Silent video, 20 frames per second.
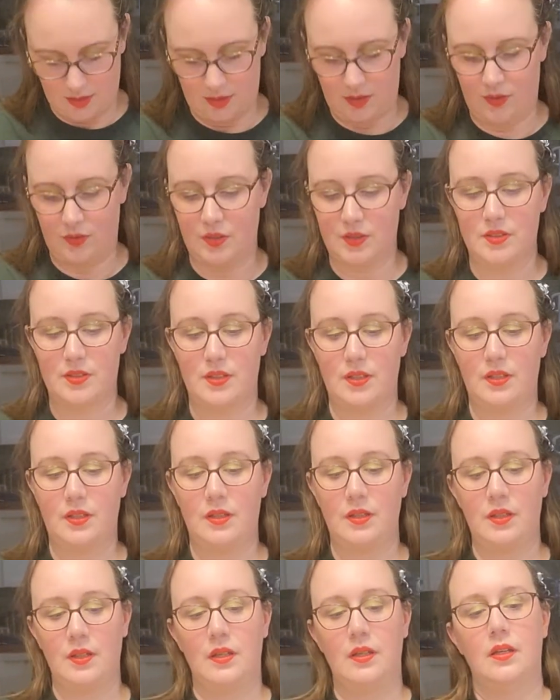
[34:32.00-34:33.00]
You can see
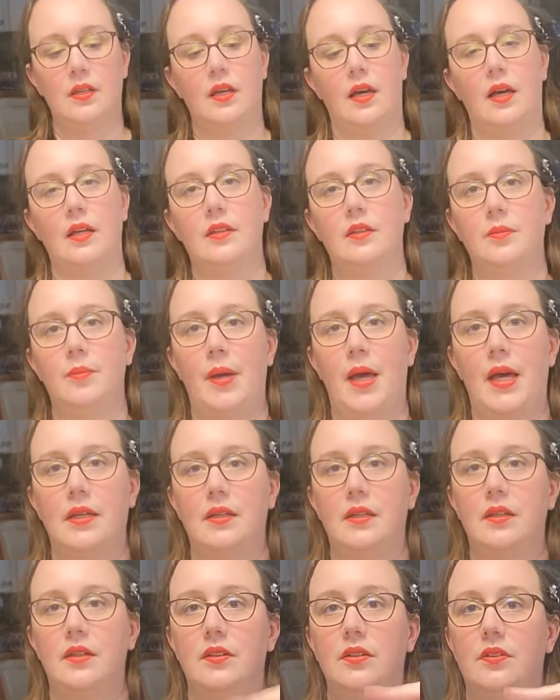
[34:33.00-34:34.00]
on the back
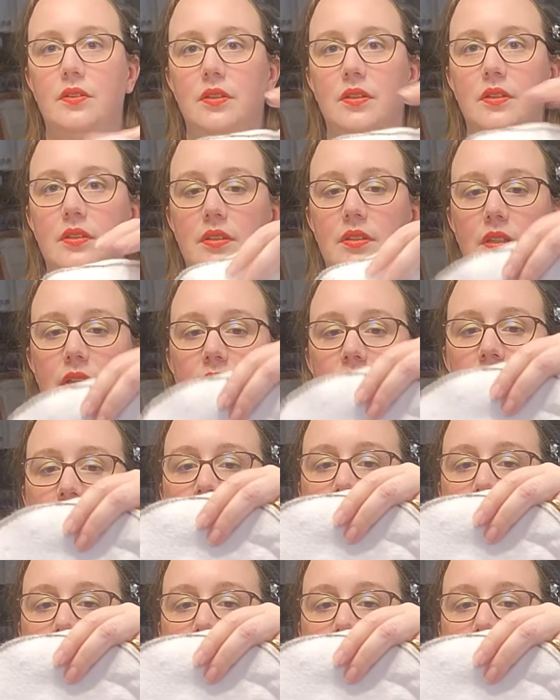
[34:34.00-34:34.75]
here, you can see